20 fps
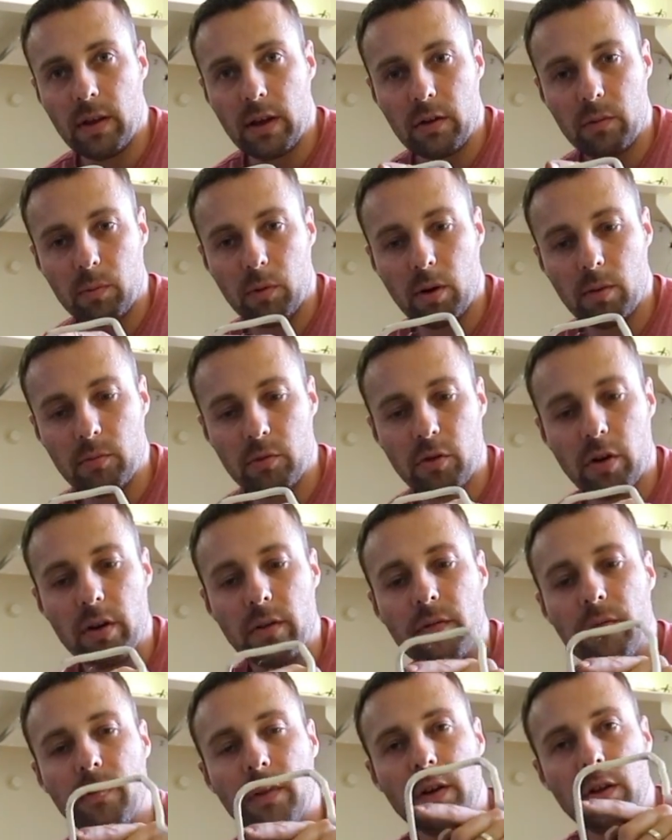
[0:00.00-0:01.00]
that's where I'm
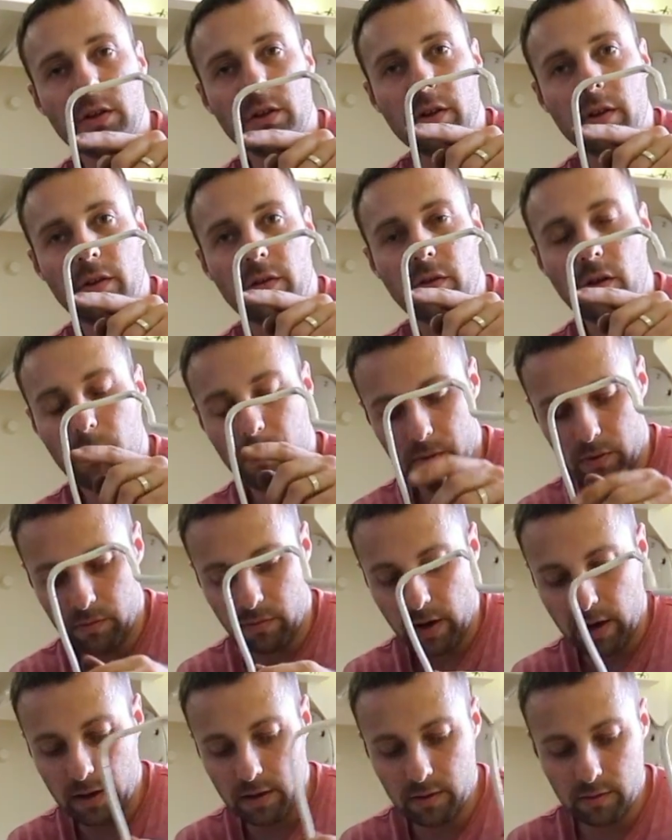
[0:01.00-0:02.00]
trying to finish at the top of the
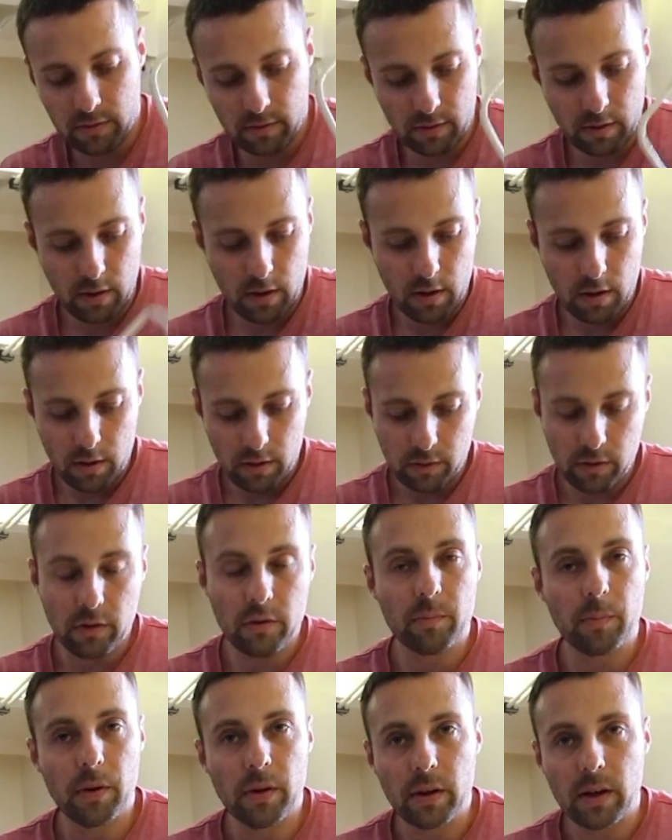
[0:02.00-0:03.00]
radius. So I'll
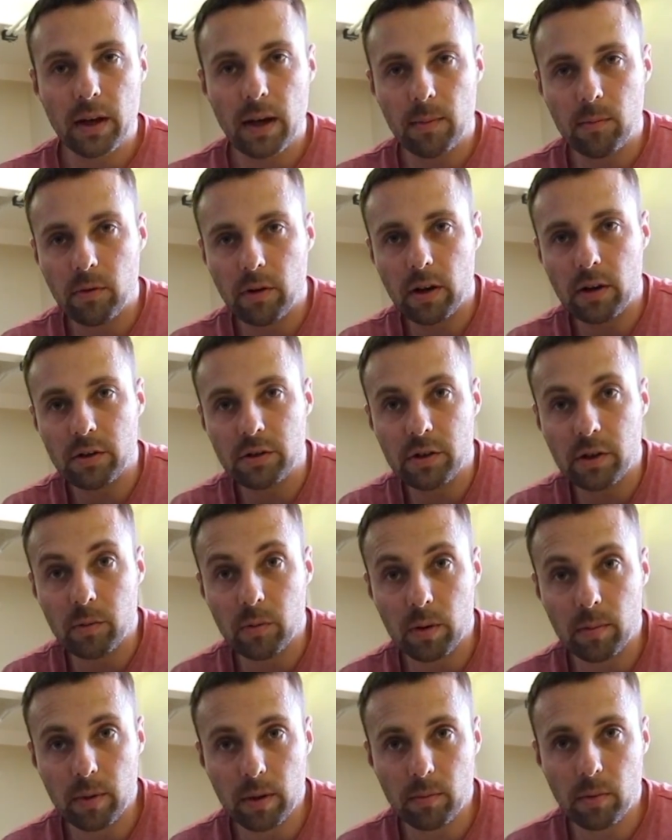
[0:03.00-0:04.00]
spin the camera around and show you
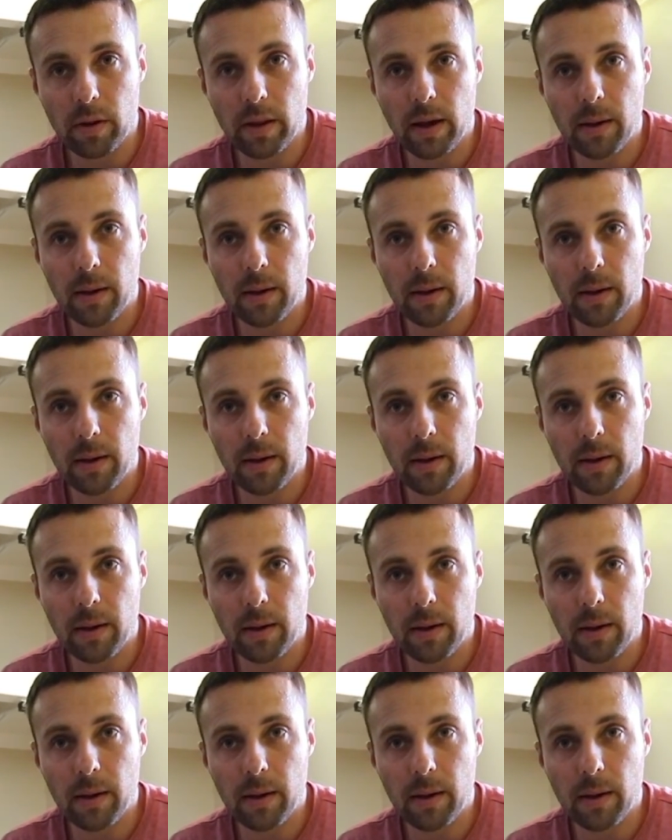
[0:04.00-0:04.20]
what I mean by